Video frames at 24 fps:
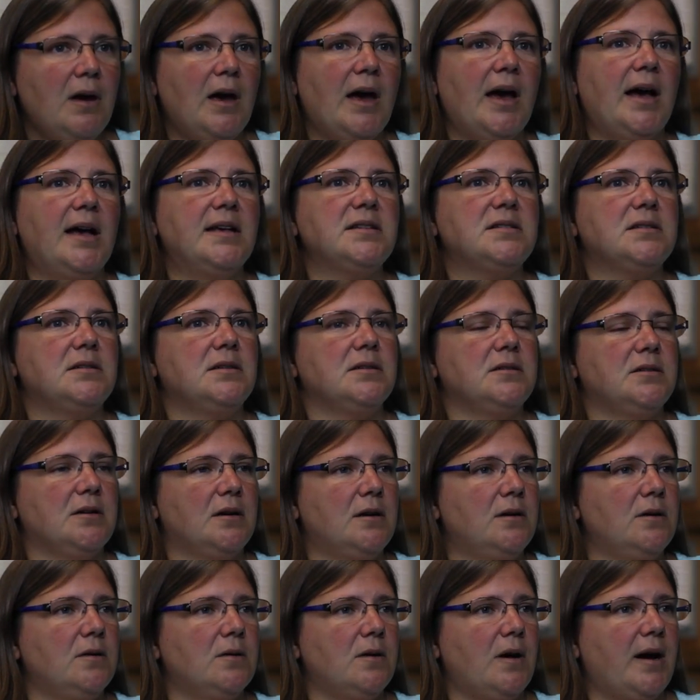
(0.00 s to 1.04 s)
As an
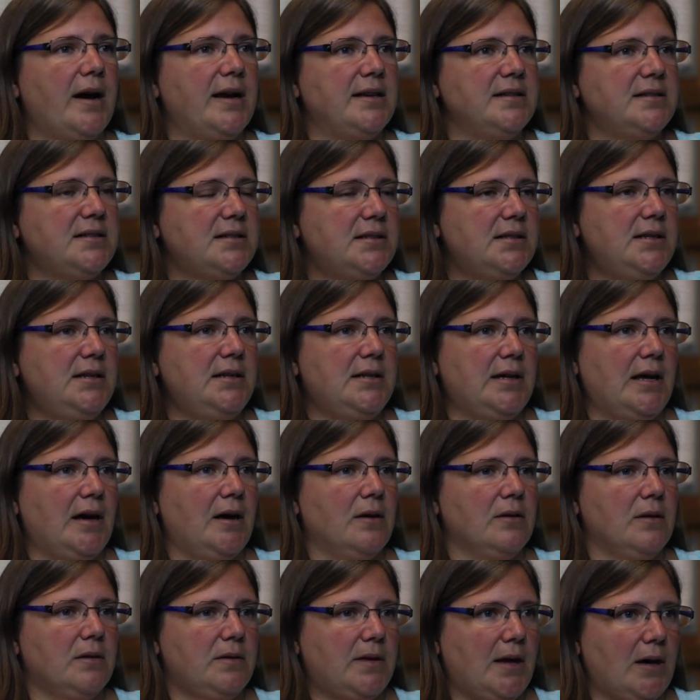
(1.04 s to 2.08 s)
adult, I see now
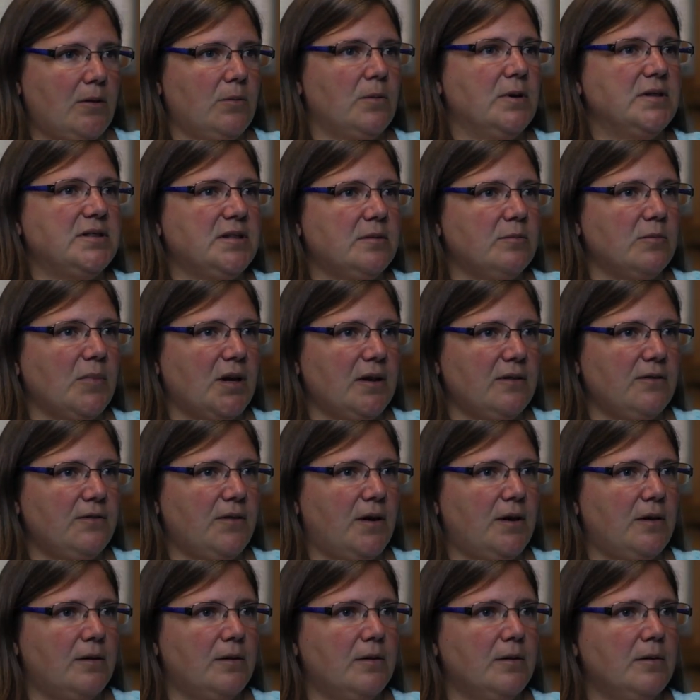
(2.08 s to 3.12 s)
that that wasn't my
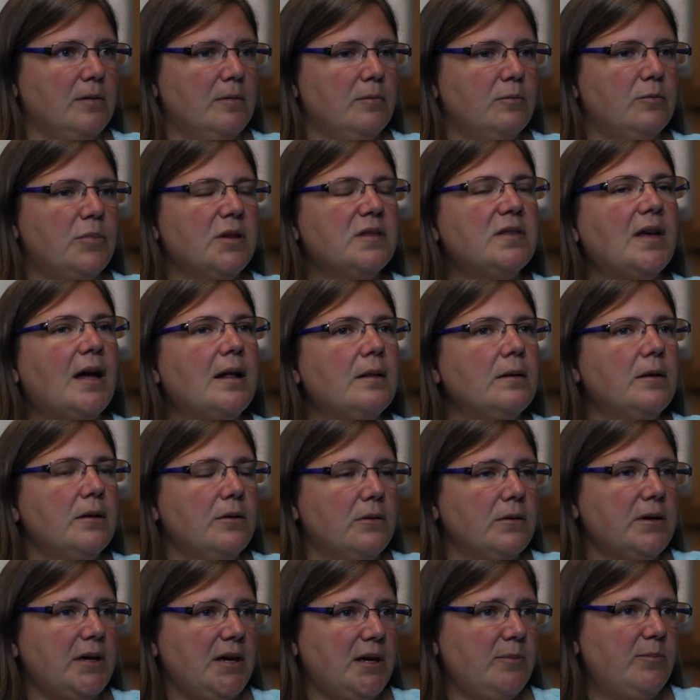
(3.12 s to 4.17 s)
fault. But that
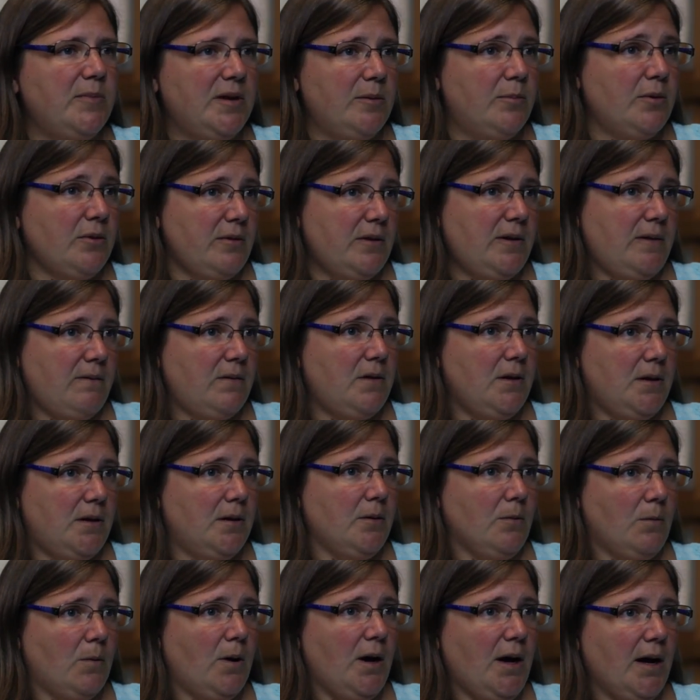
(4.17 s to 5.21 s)
little kid me believed that
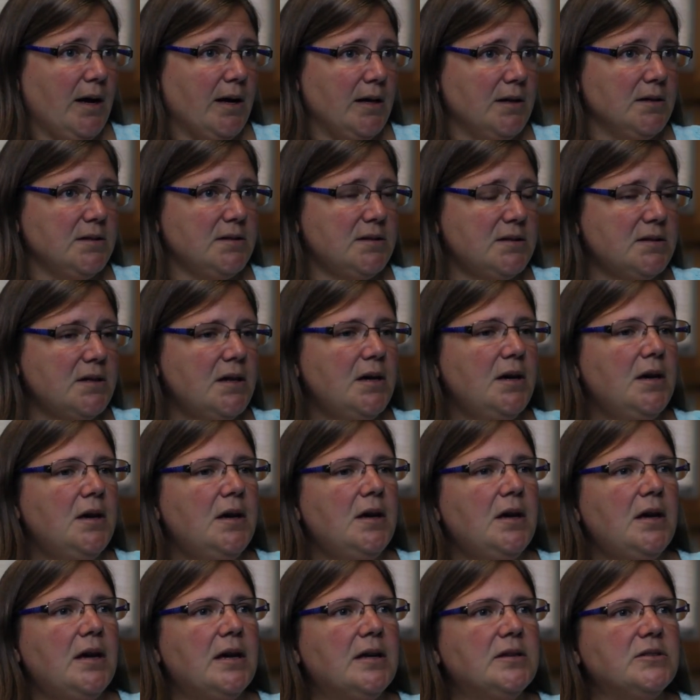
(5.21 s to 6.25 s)
it was.
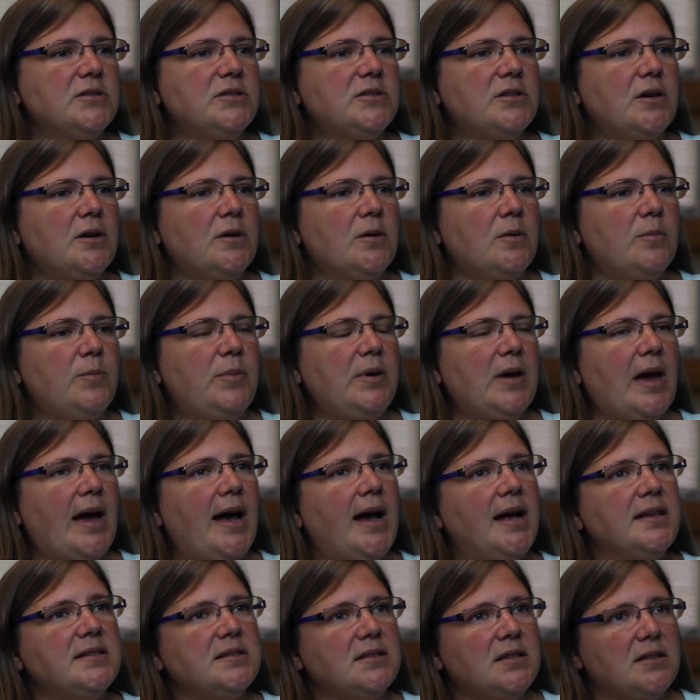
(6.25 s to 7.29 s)
And so
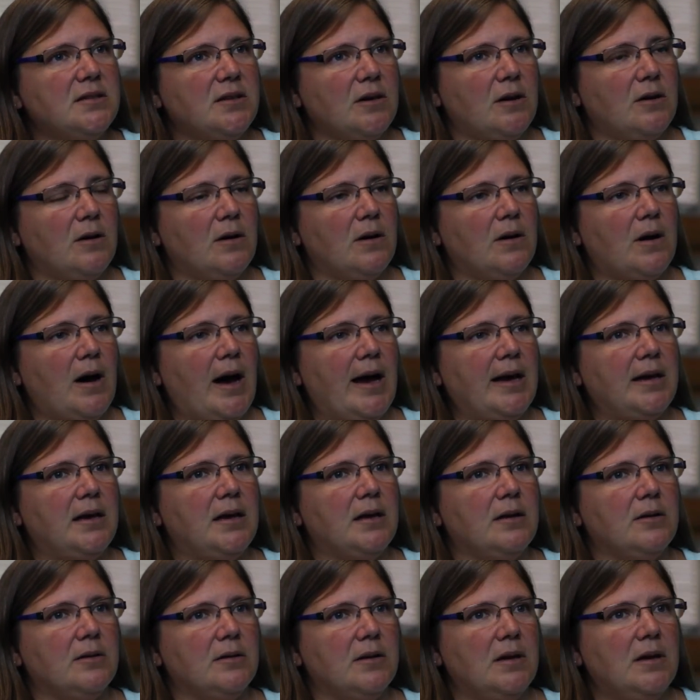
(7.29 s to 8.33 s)
as an adult, I
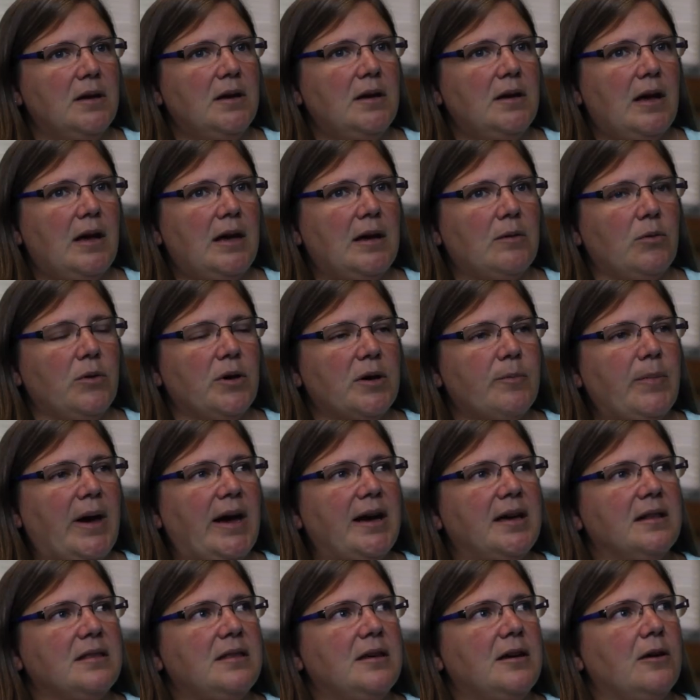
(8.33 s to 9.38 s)
can look
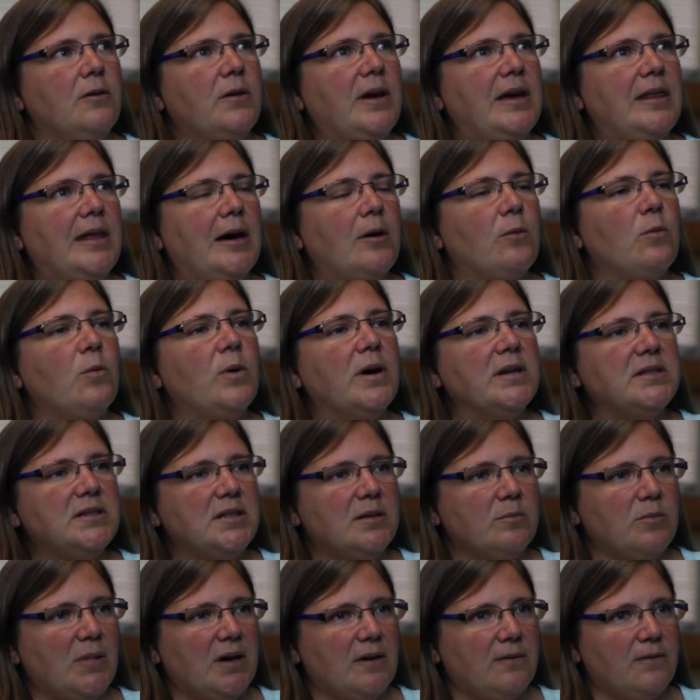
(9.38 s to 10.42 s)
back and think, okay, that
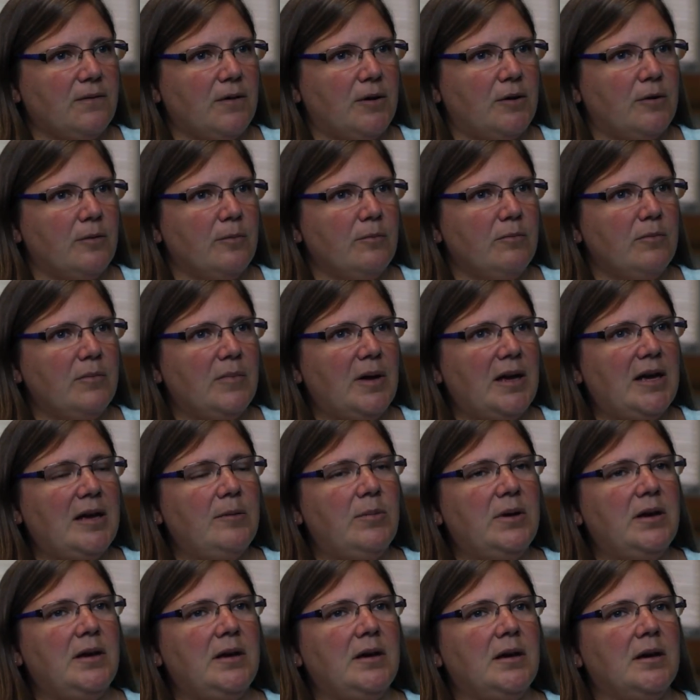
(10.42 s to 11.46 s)
wasn't my fault.
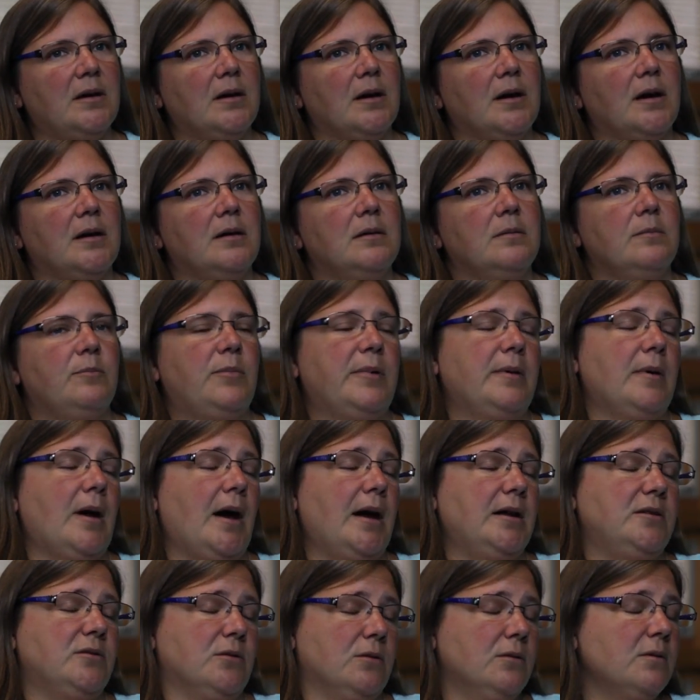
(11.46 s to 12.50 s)
Maybe
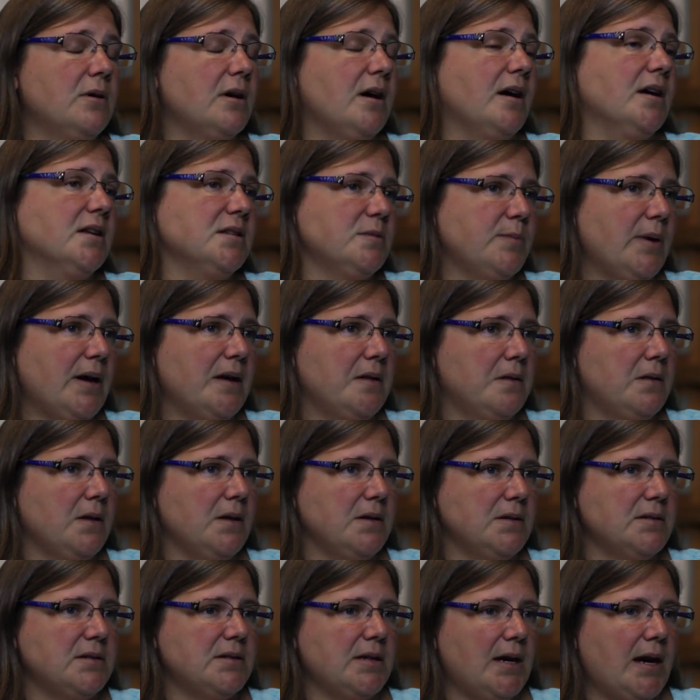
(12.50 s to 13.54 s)
I don't cause bad
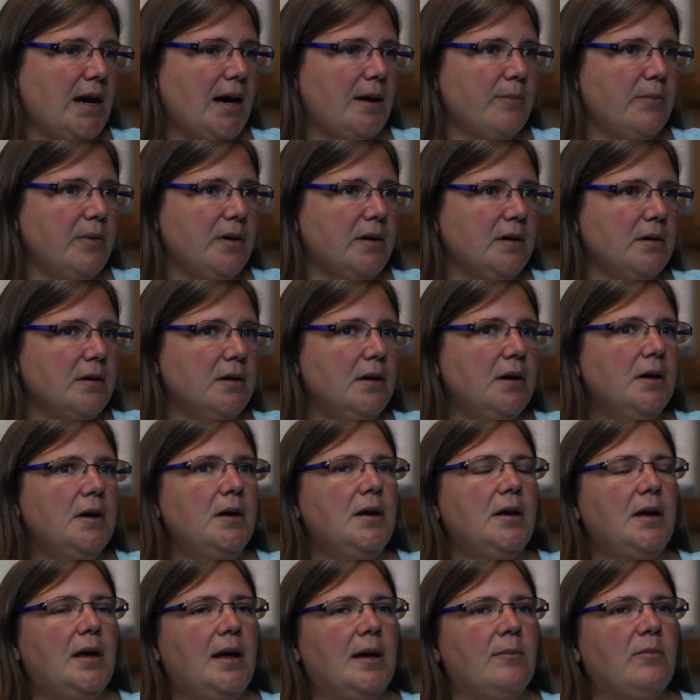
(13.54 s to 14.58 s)
things to happen.
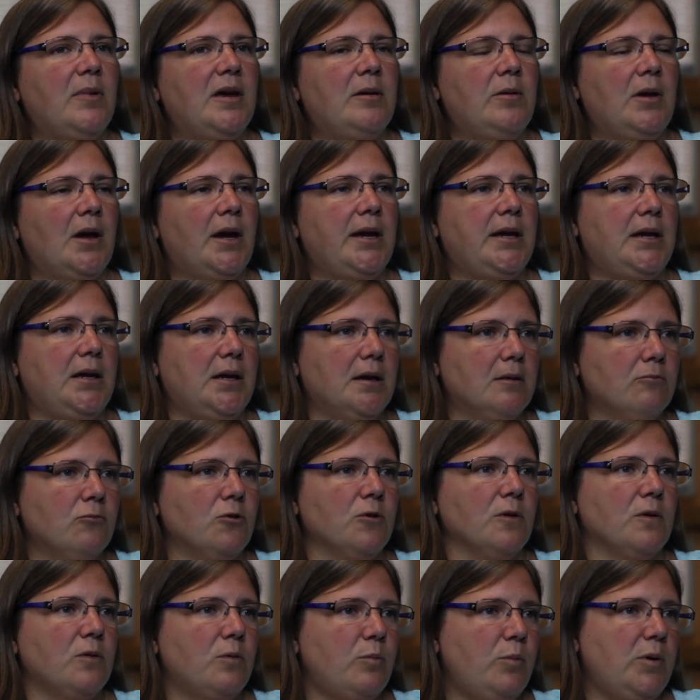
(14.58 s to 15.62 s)
And maybe I am
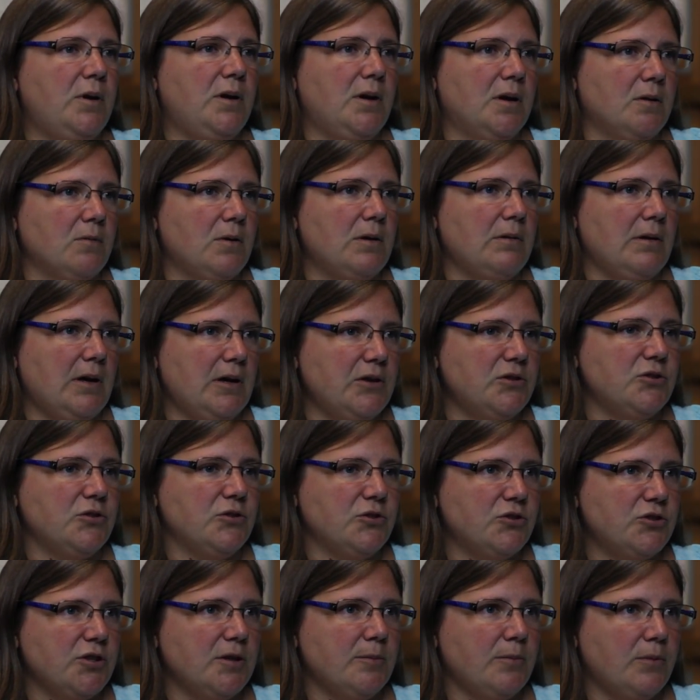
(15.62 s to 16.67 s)
worth being in
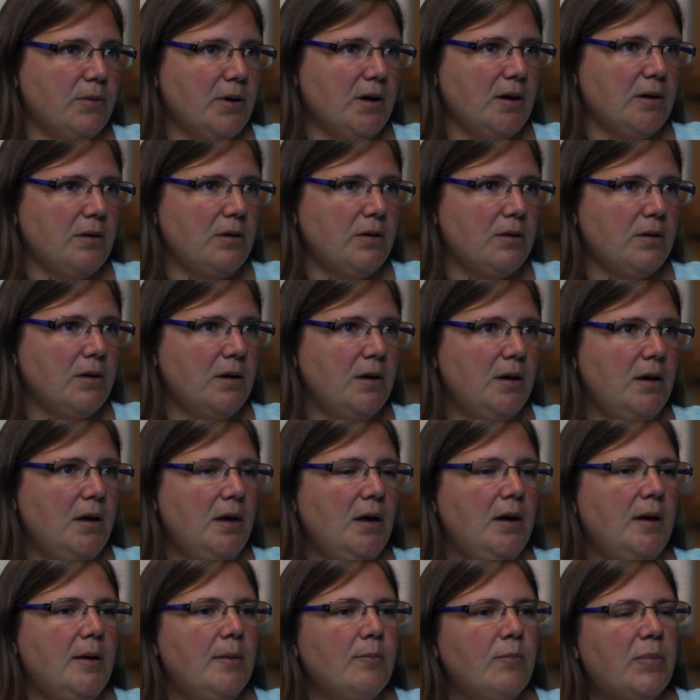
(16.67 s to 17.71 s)
relationship with.
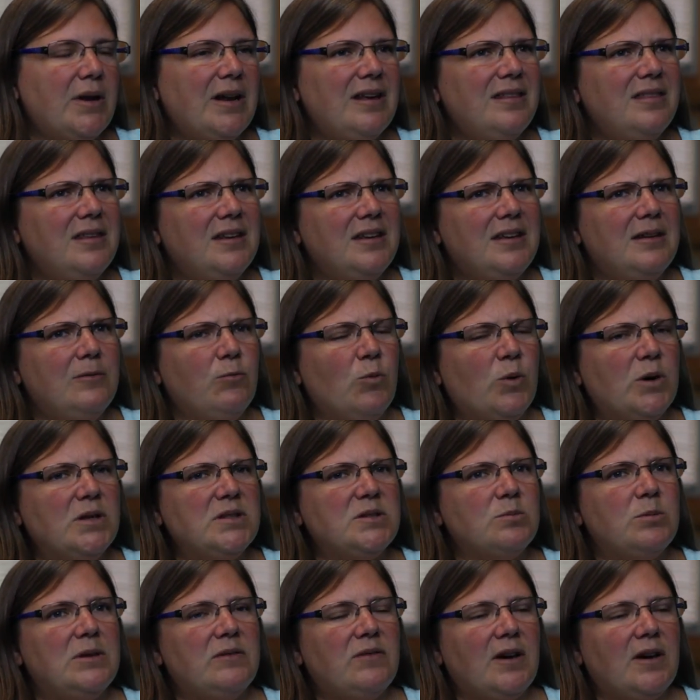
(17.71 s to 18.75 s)
But I think once we've